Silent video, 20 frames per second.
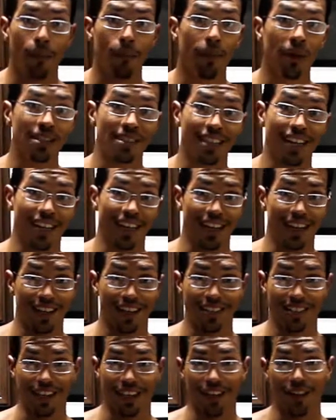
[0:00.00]

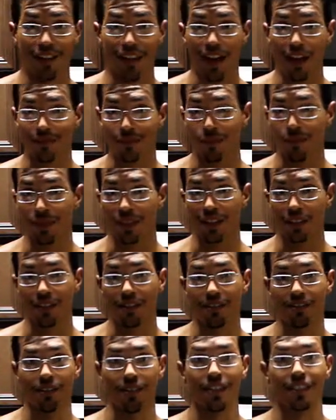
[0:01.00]
Mascarenas. I know I haven't really
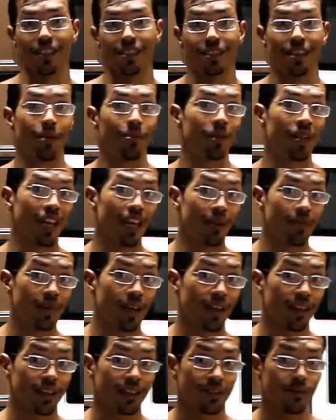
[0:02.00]
said my name
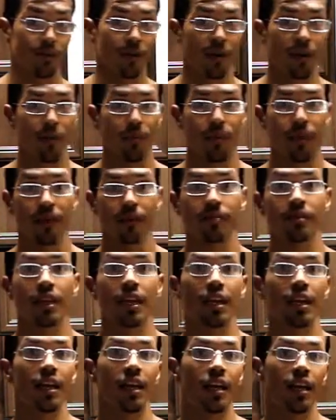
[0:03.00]
yet at this point, but
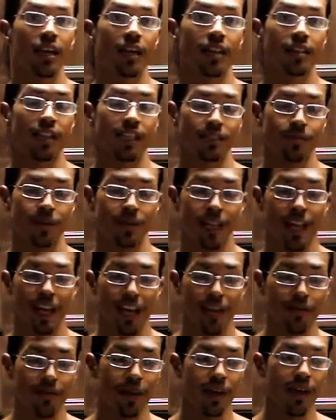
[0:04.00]
that's my
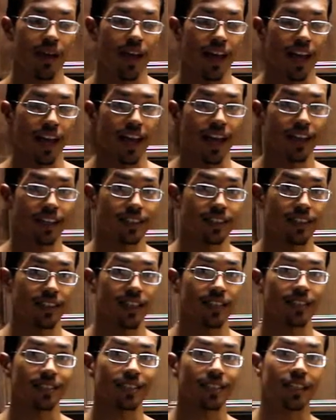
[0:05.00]
name. And
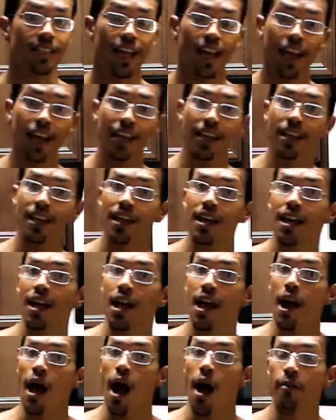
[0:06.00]
today
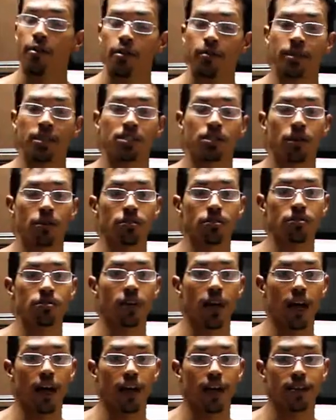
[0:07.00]
I'm going to be showing you
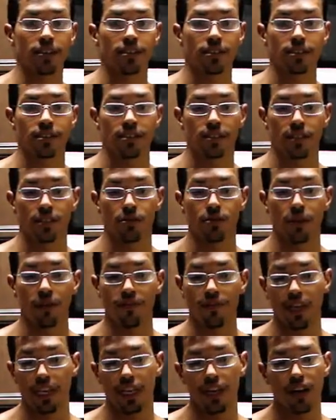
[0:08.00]
guys a quick
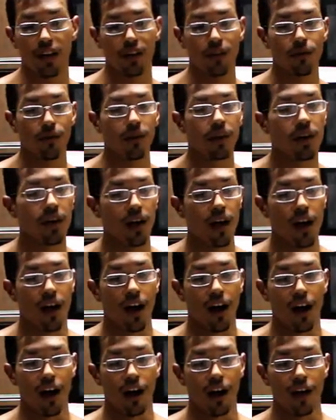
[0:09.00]
video
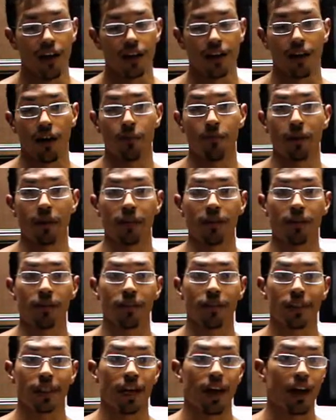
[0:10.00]
on a
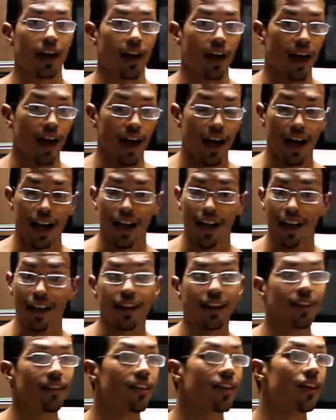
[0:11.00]
meal that
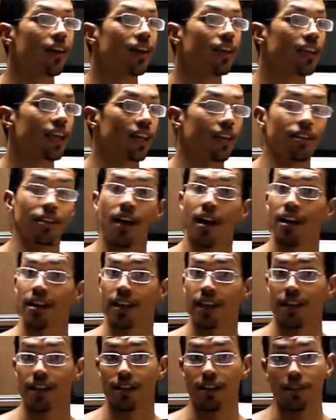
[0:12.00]
I cannot
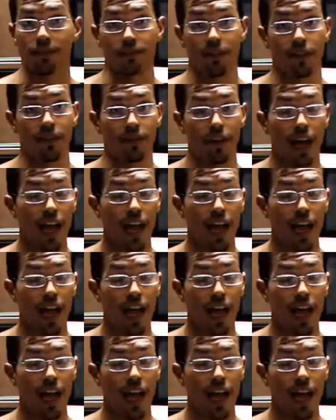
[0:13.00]
get enough of.